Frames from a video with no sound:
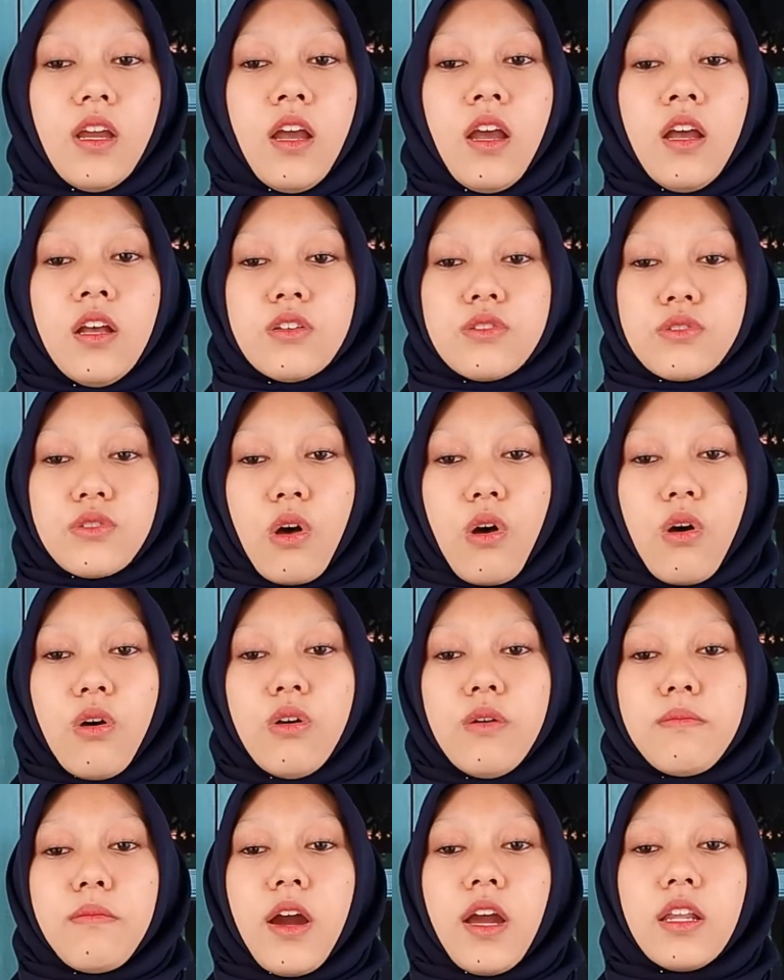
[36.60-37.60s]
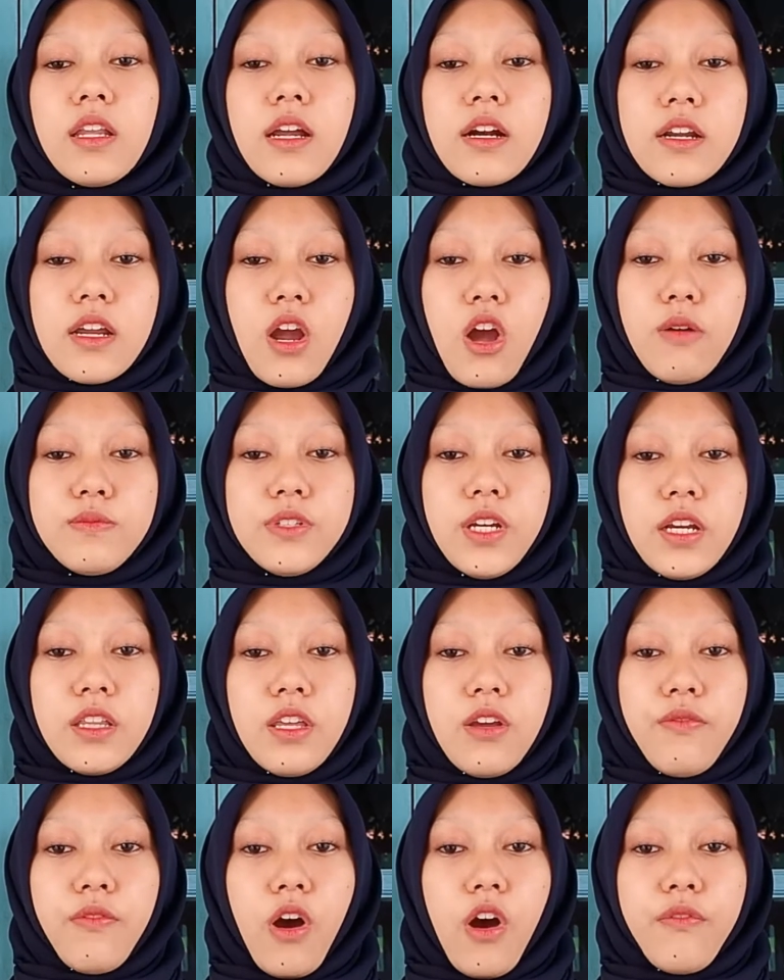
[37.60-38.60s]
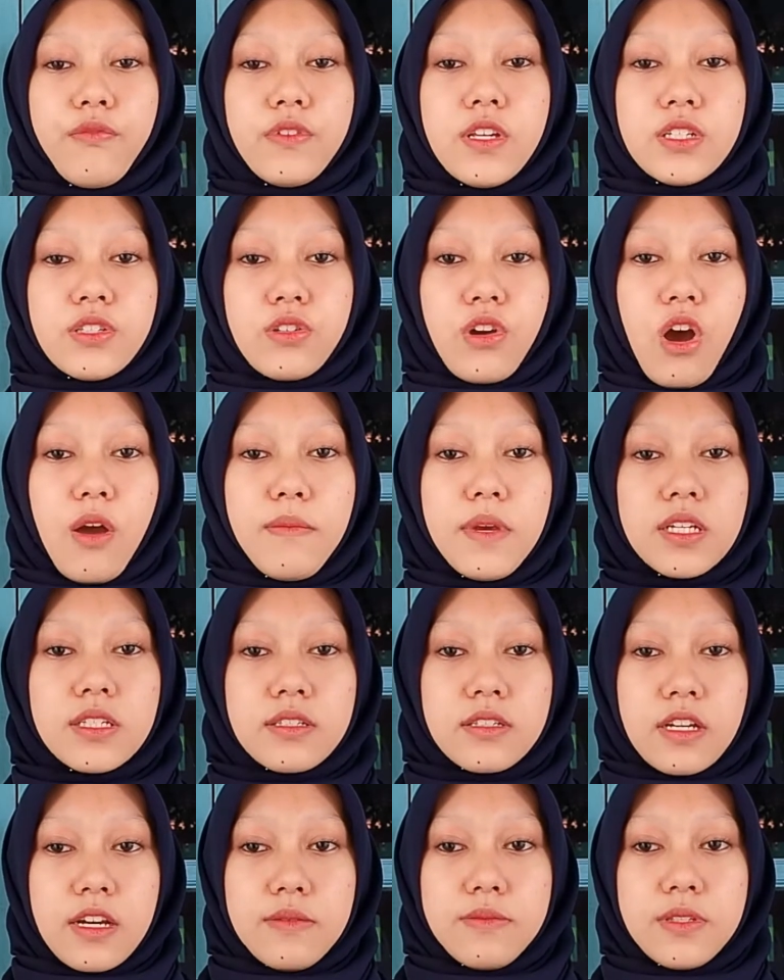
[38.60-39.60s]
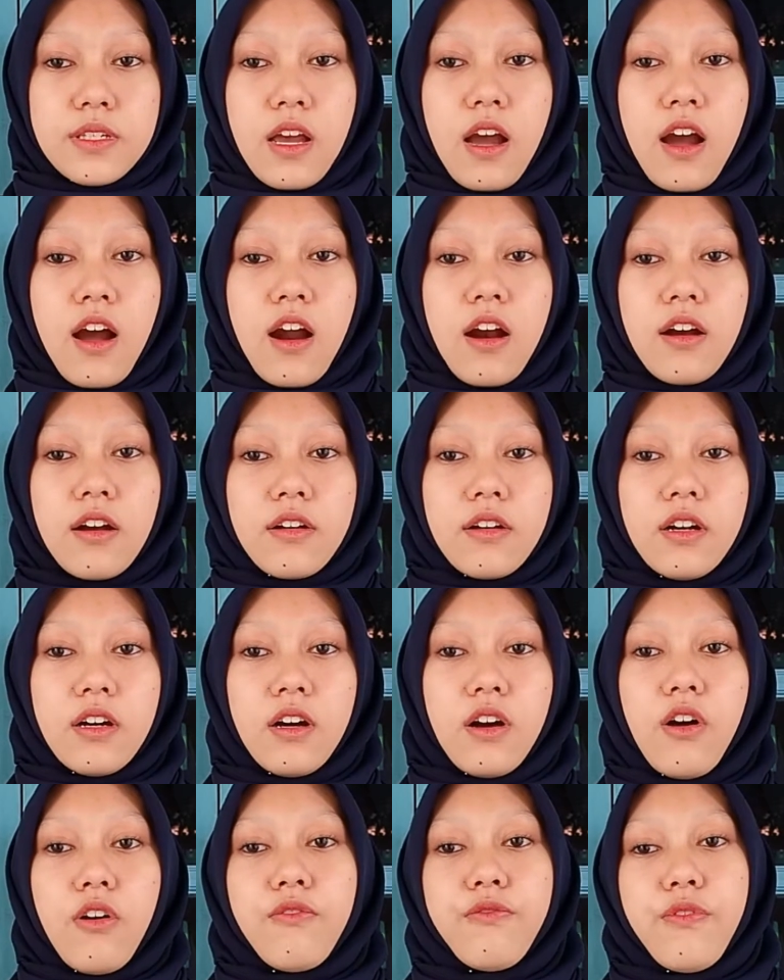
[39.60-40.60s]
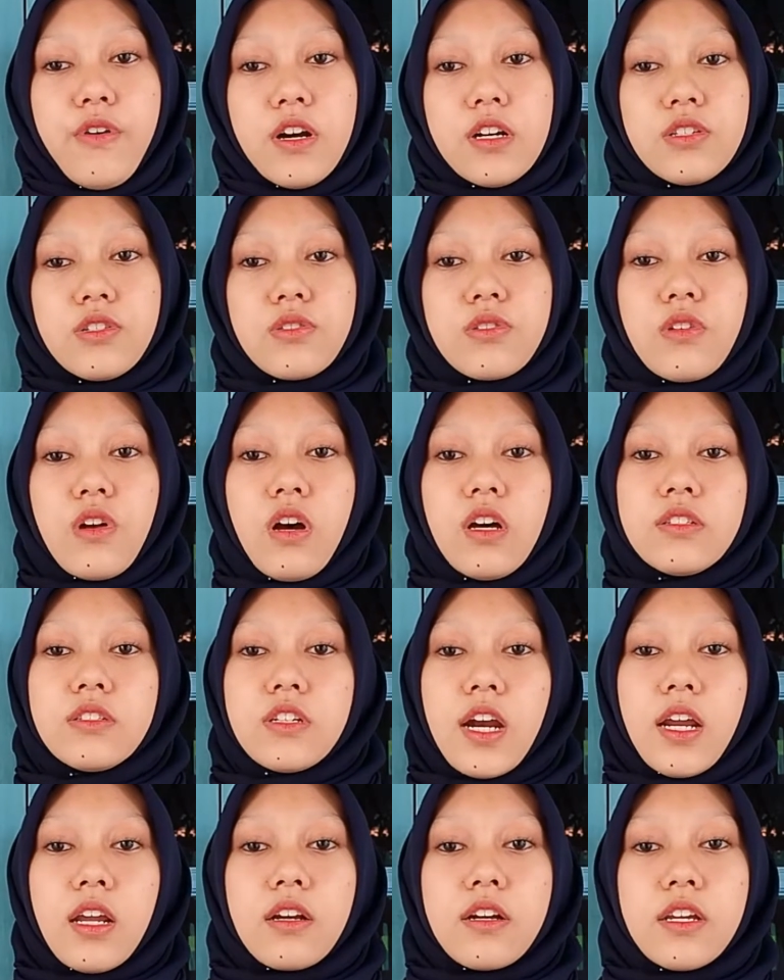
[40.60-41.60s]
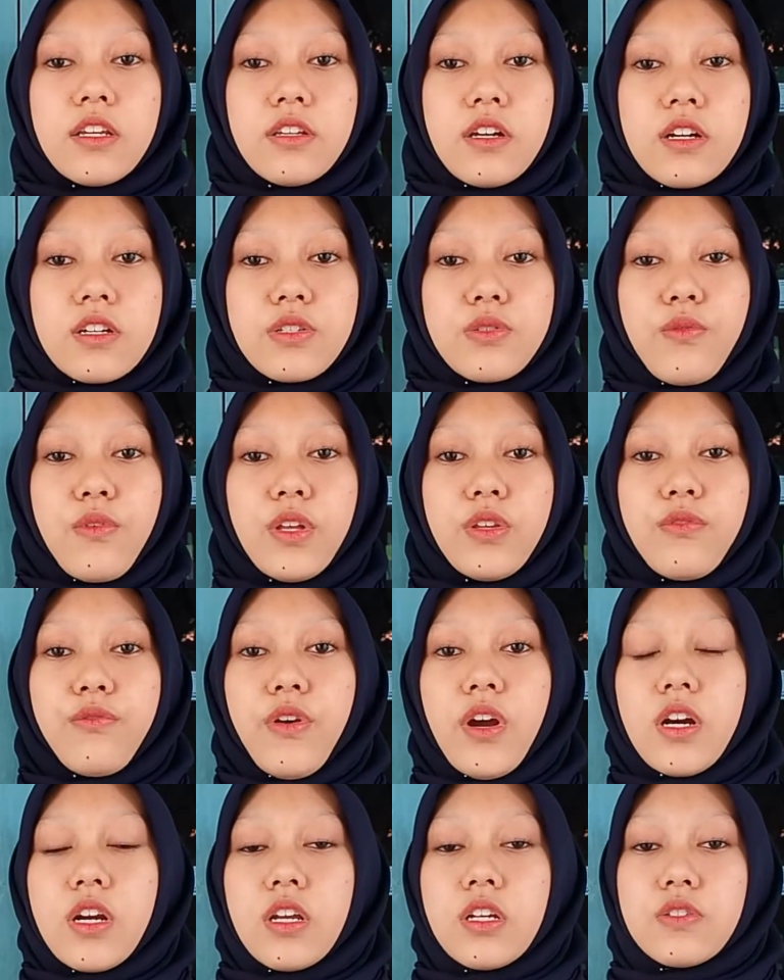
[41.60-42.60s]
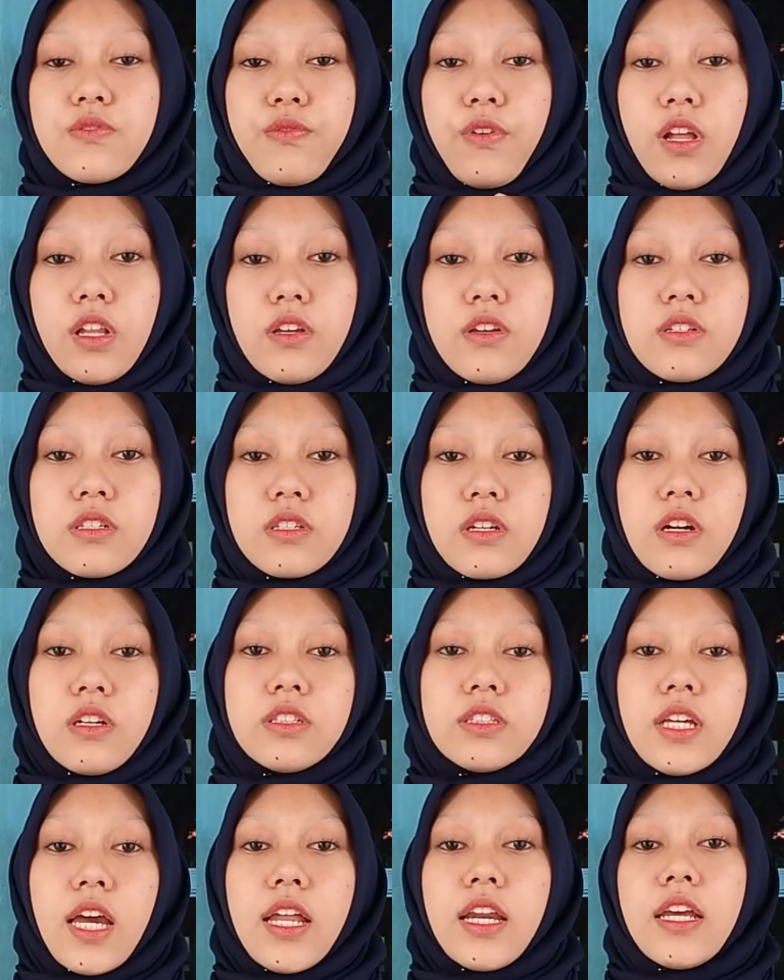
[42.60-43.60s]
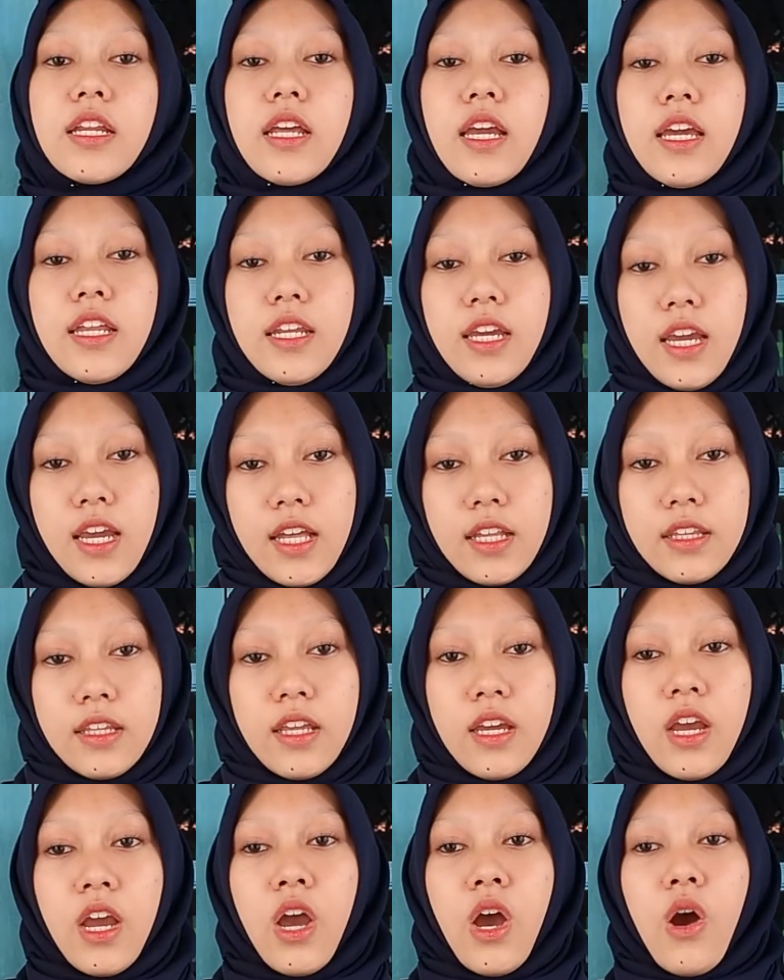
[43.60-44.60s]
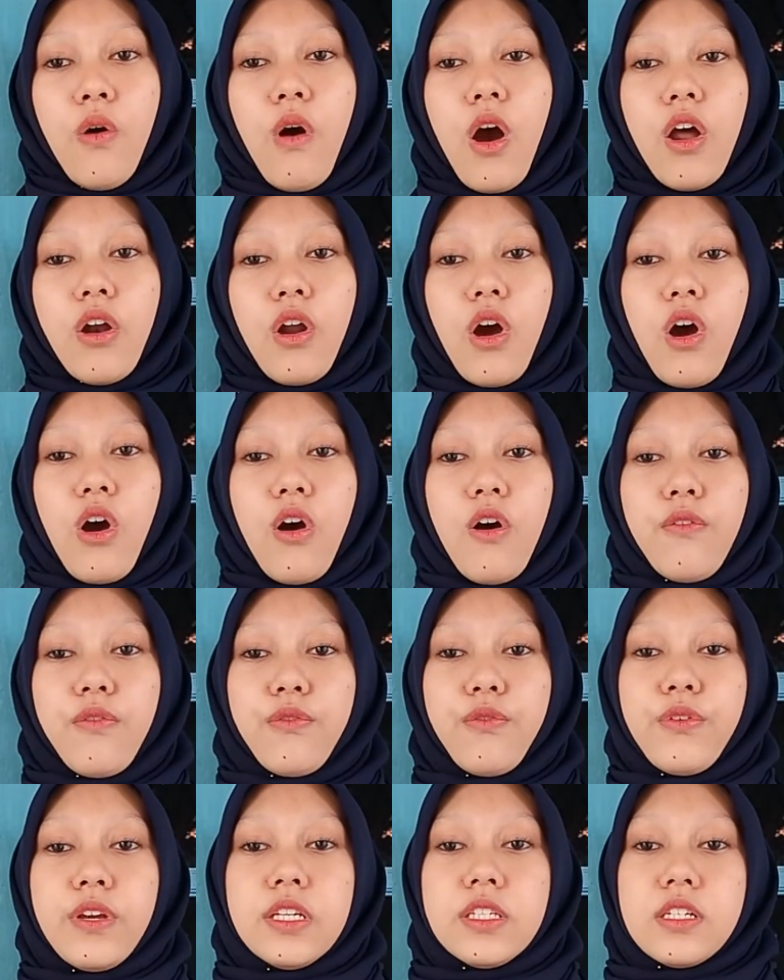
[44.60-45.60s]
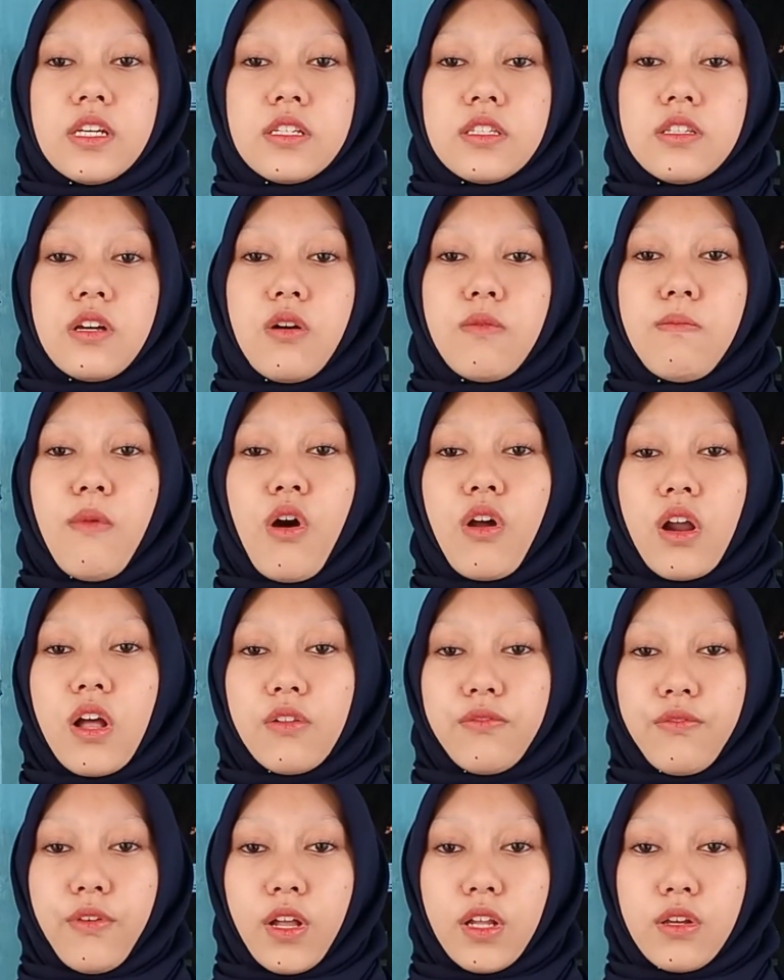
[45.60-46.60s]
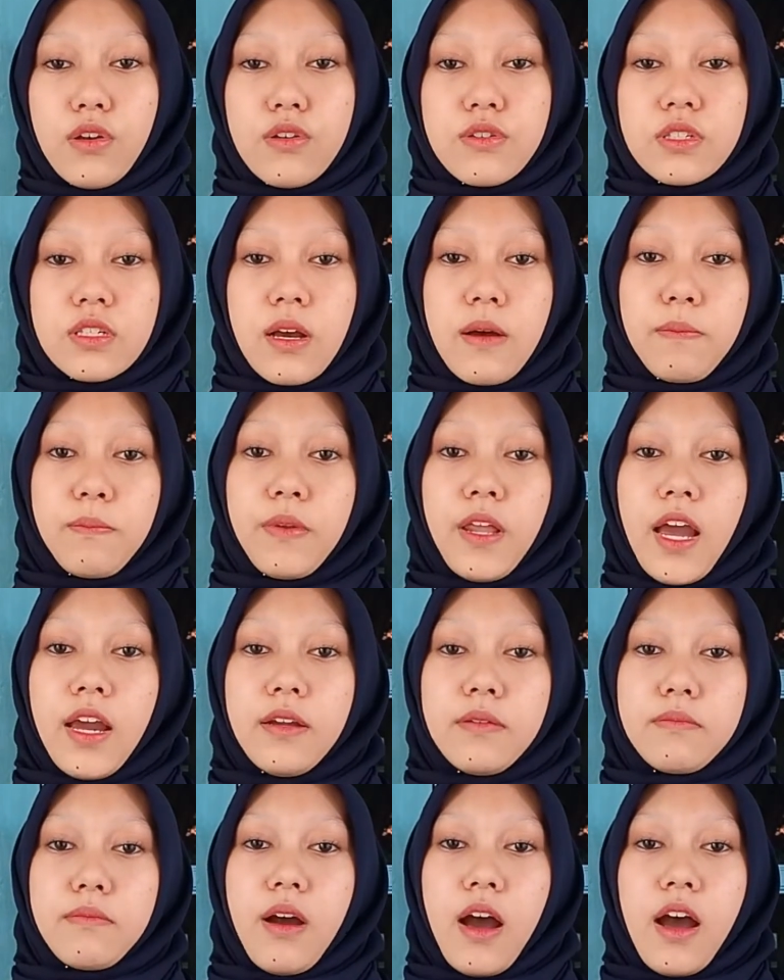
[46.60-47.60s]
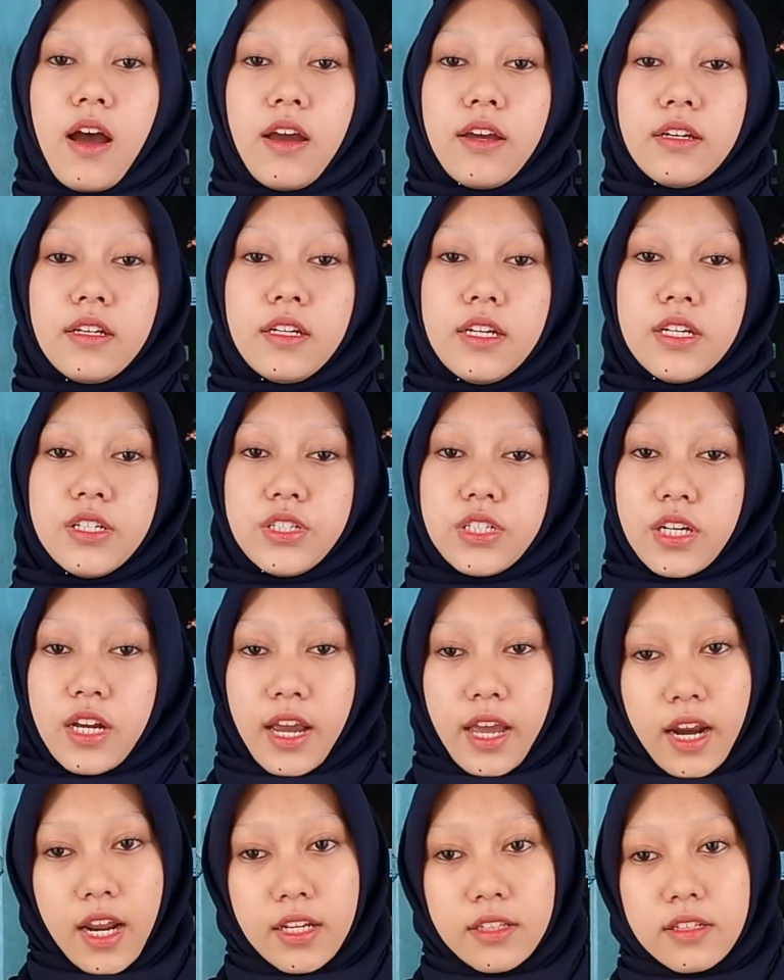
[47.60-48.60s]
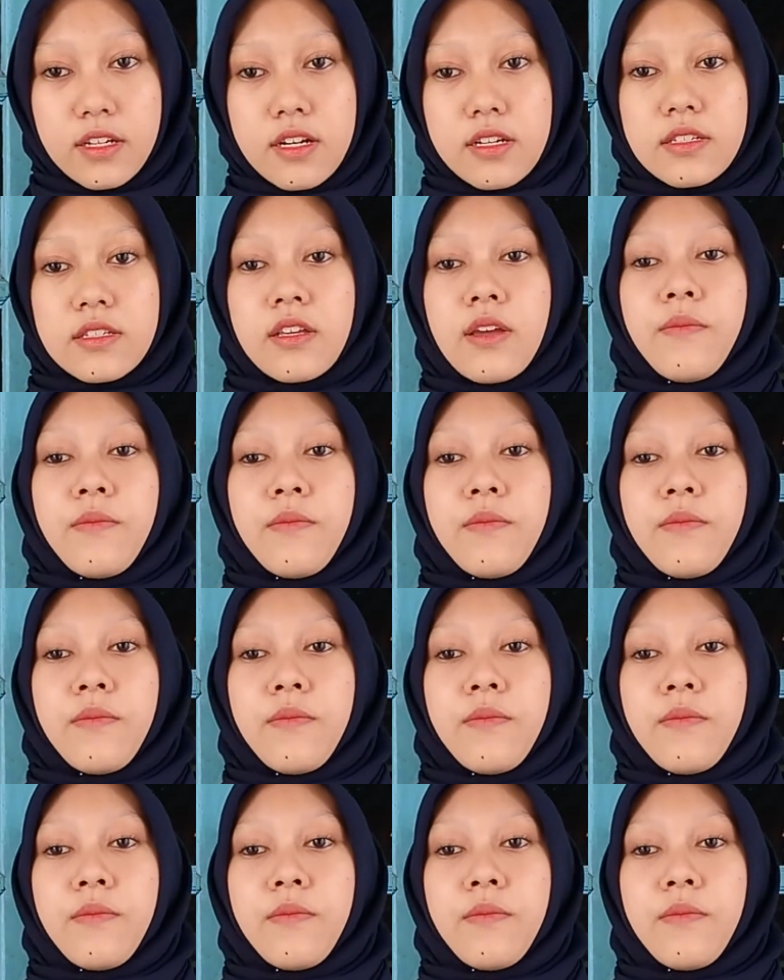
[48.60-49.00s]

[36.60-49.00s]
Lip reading: So, my learning objective of these comic strips are first to attract readers with various values contained in it, one of which is the moral values applied by each characters.